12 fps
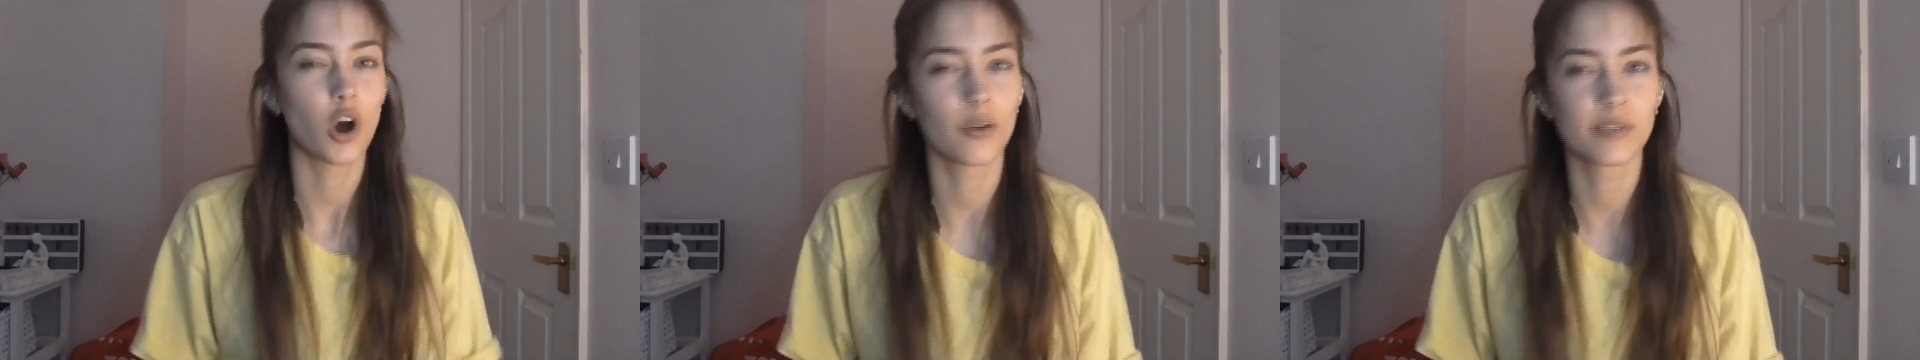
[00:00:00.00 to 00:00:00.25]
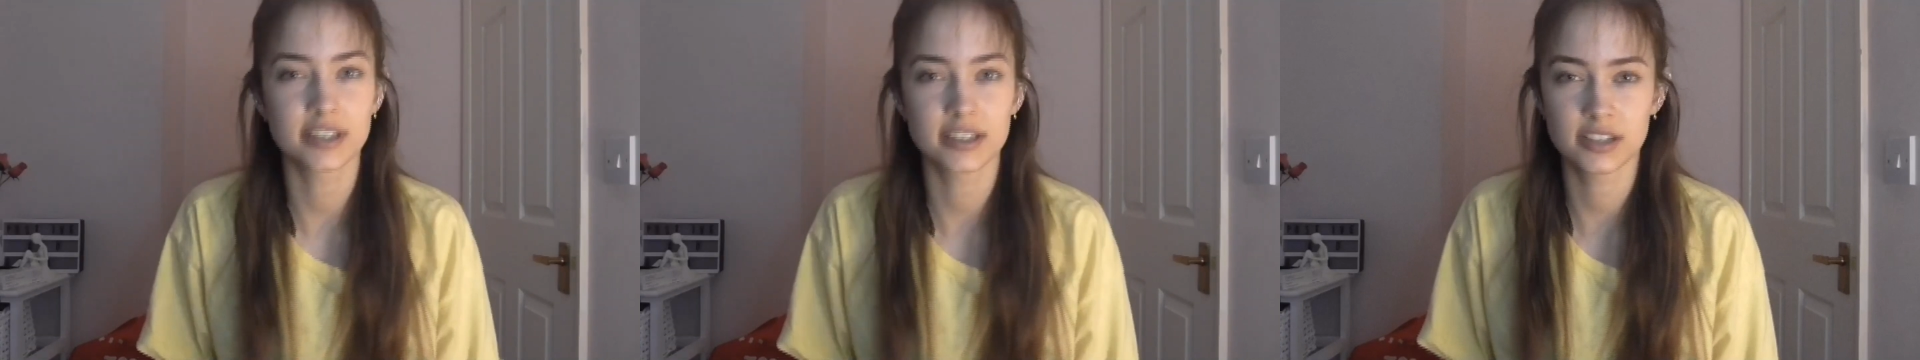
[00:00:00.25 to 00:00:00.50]

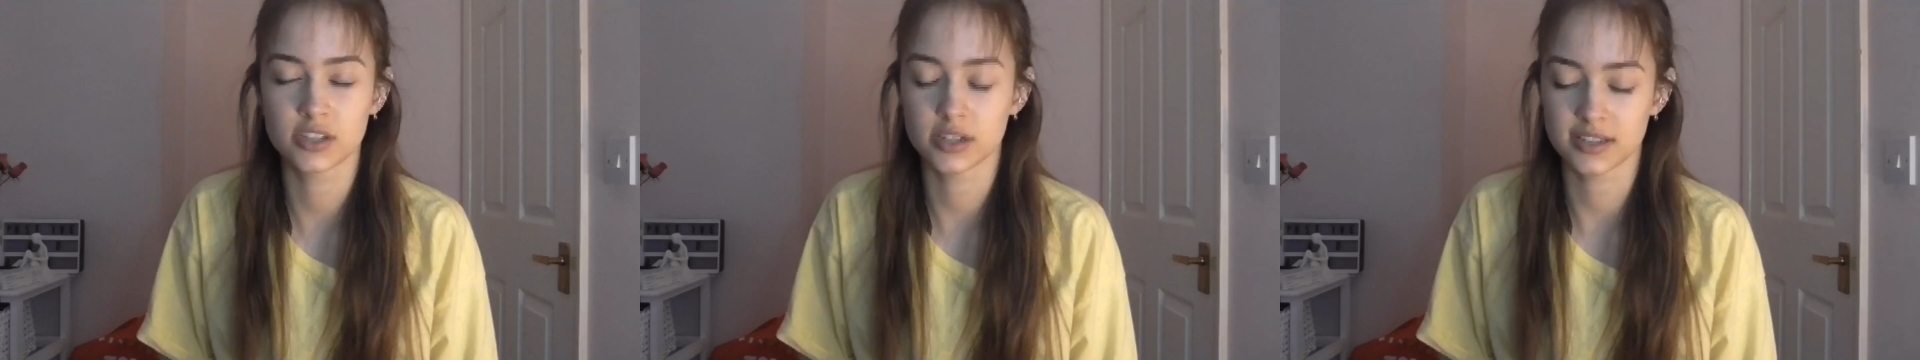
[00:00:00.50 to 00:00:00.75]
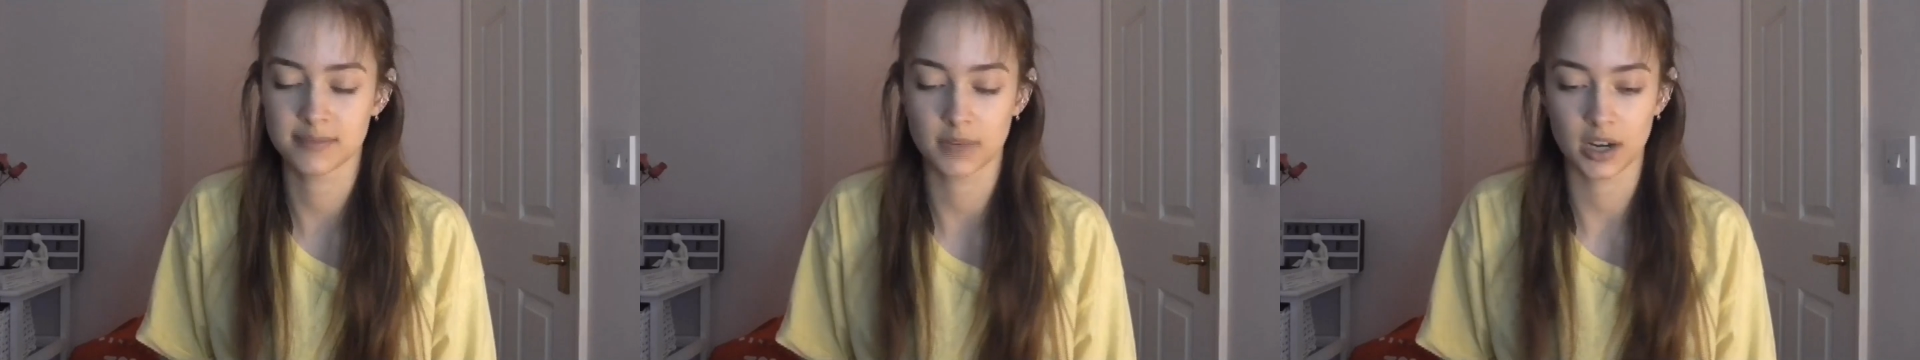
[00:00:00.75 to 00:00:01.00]
Obviously, this is
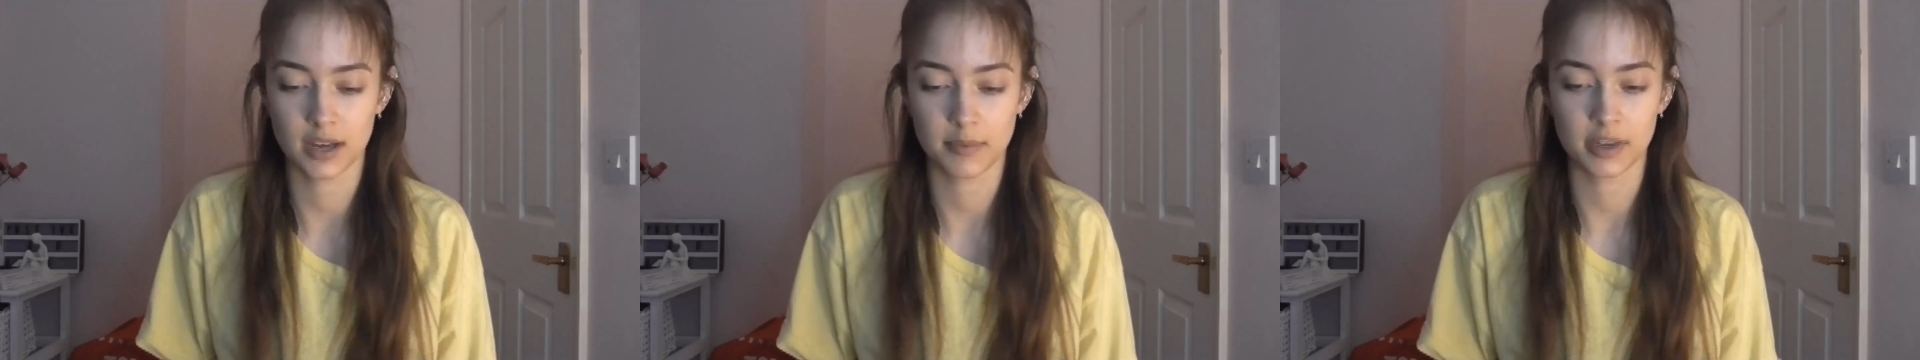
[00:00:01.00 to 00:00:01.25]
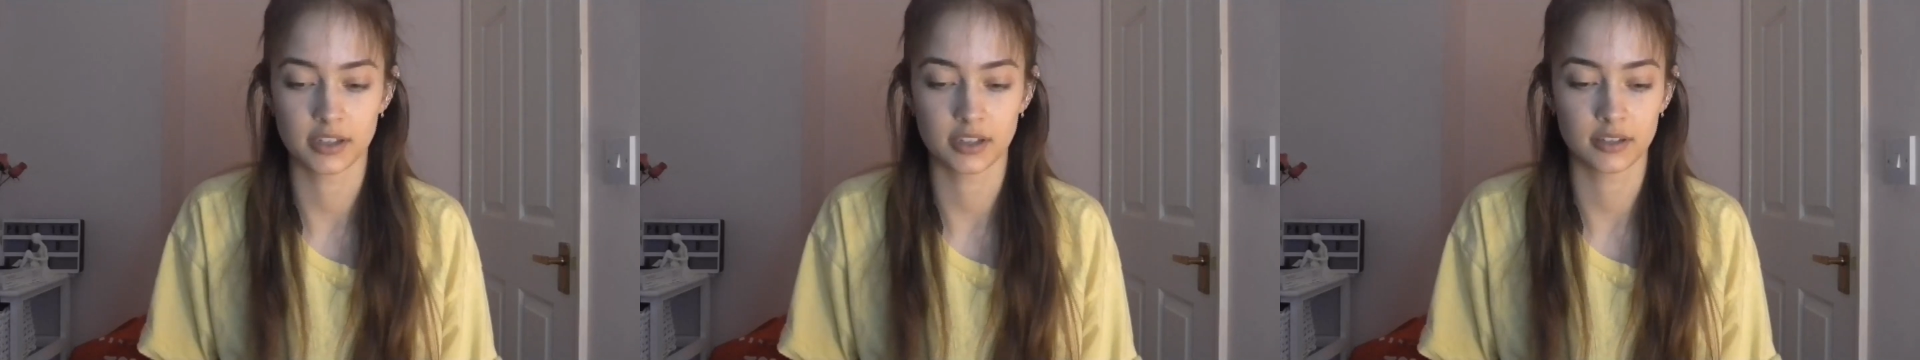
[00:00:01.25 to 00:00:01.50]
just my
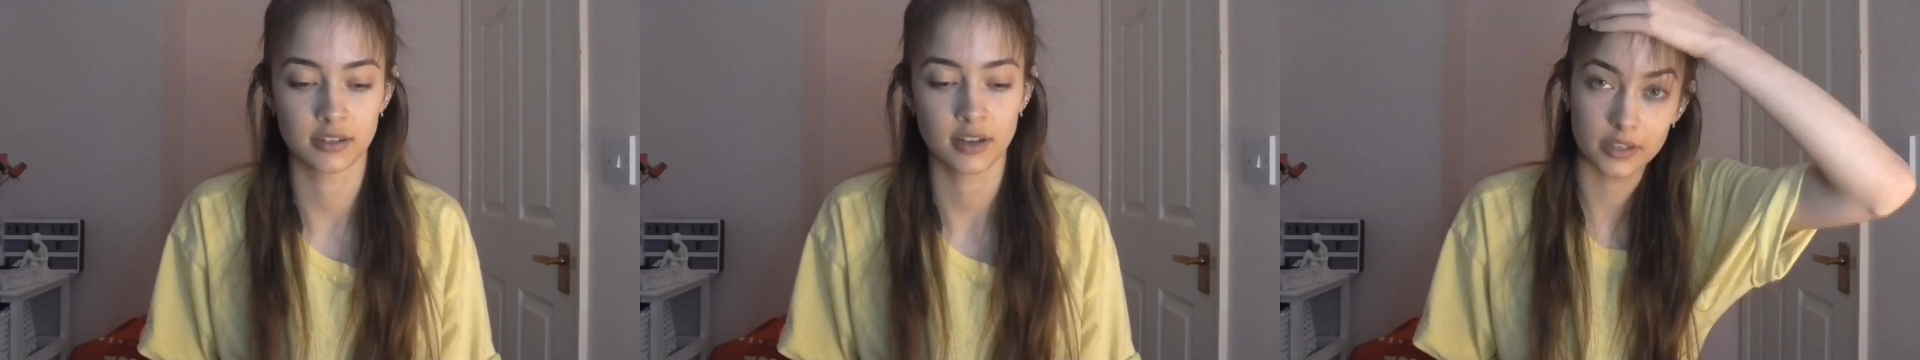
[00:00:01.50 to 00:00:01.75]
opinion.